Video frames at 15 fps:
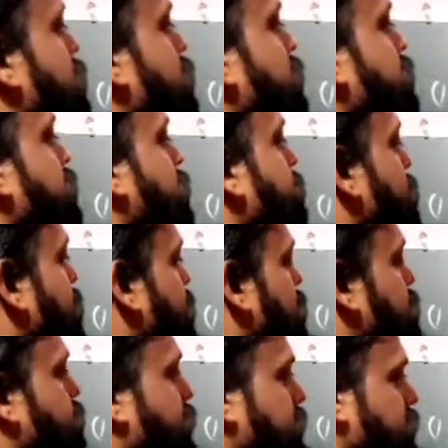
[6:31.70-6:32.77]
algebraic
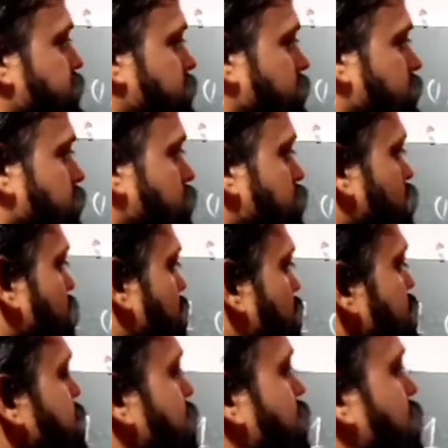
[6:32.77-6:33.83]
expression. So in
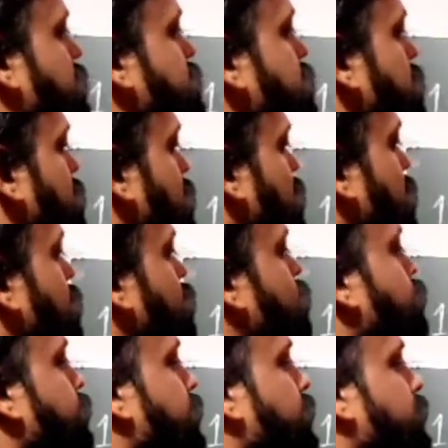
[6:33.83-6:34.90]
this case there are two
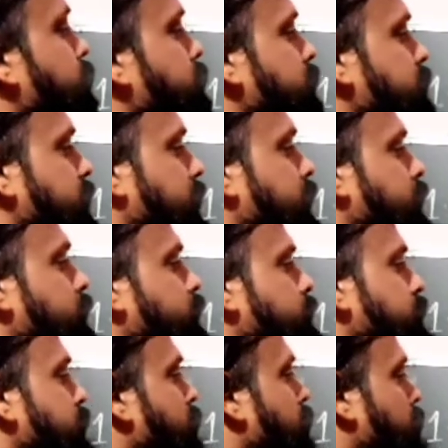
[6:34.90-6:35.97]
variables are
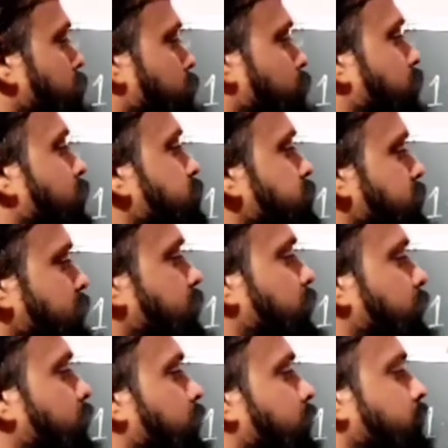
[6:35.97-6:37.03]
used, you can
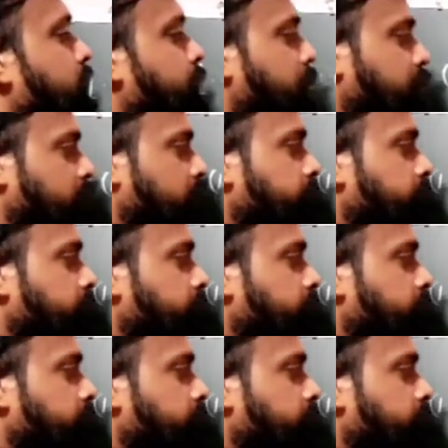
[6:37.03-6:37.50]
see a and b.